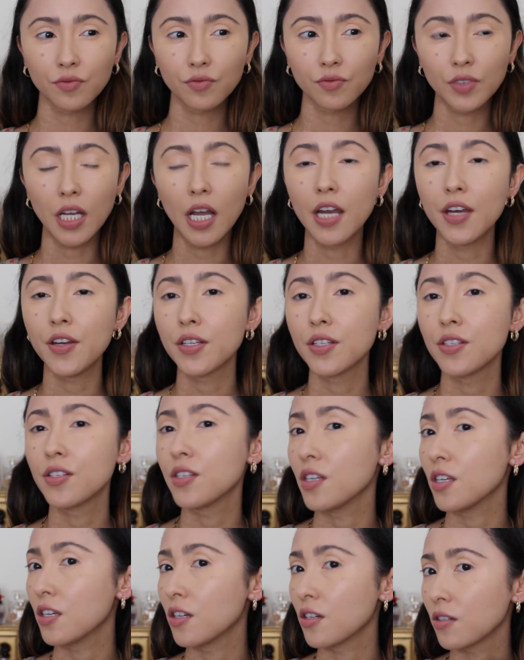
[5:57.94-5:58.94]
And you can
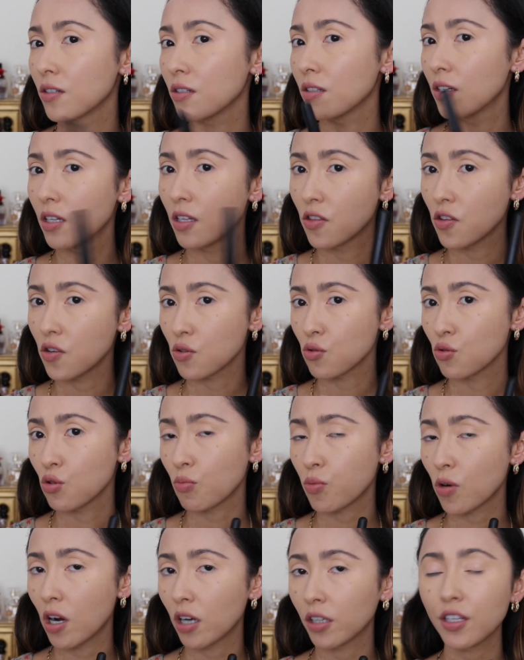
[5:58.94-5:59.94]
see here, there's no
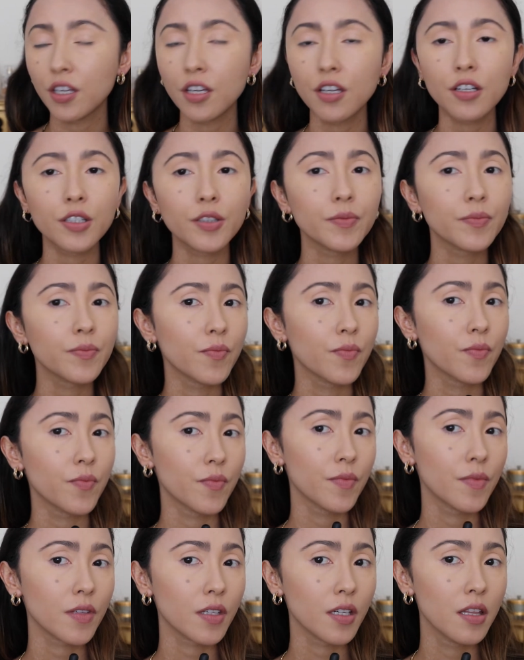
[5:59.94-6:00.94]
product here,
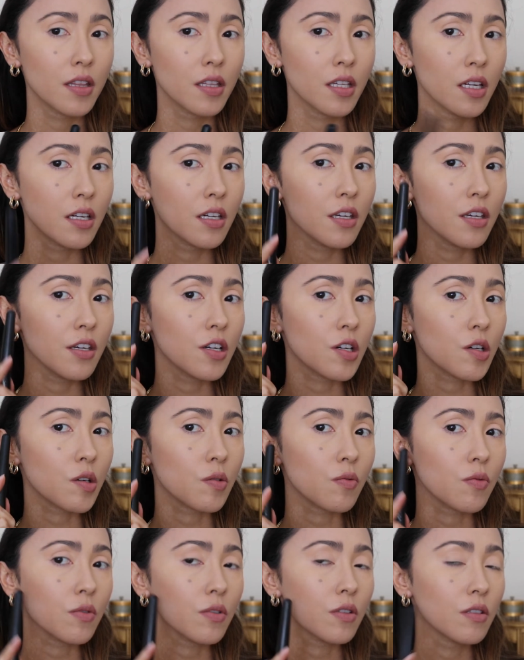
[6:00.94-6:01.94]
and then here,
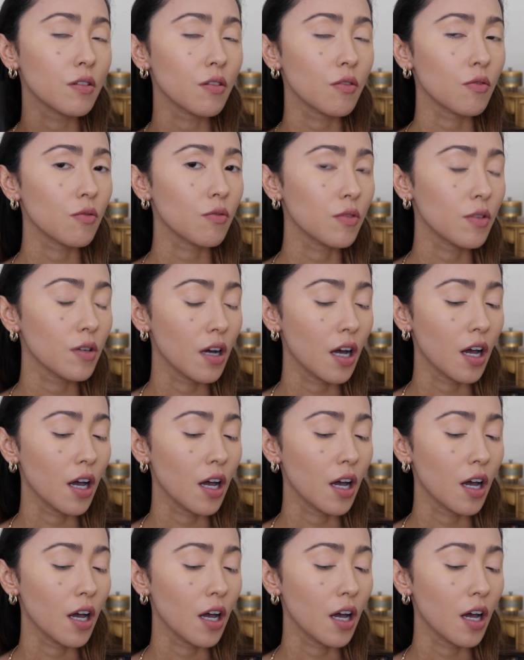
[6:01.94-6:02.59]
I